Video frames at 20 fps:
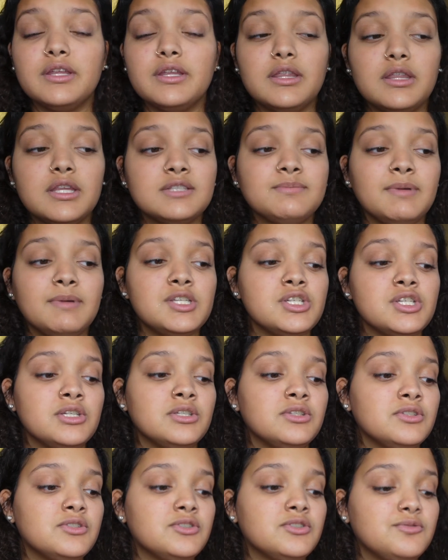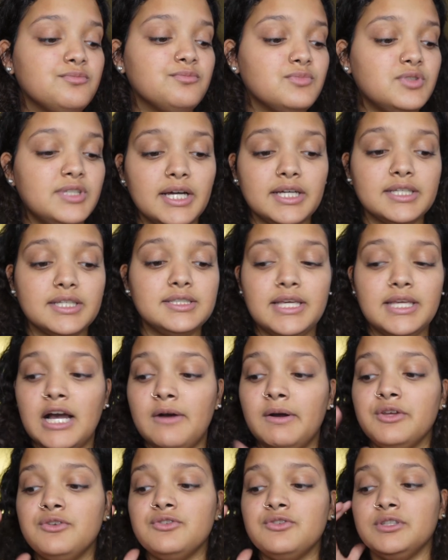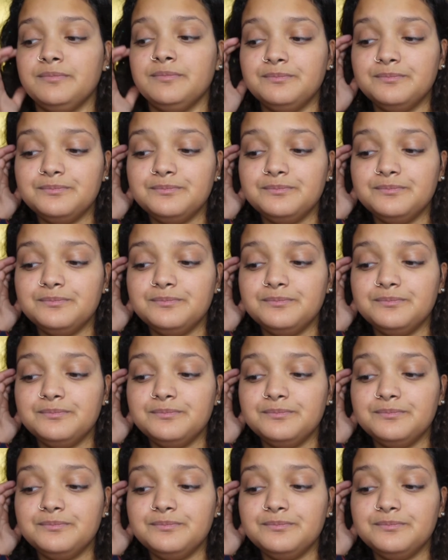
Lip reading: the sponges, so I can see how I use them.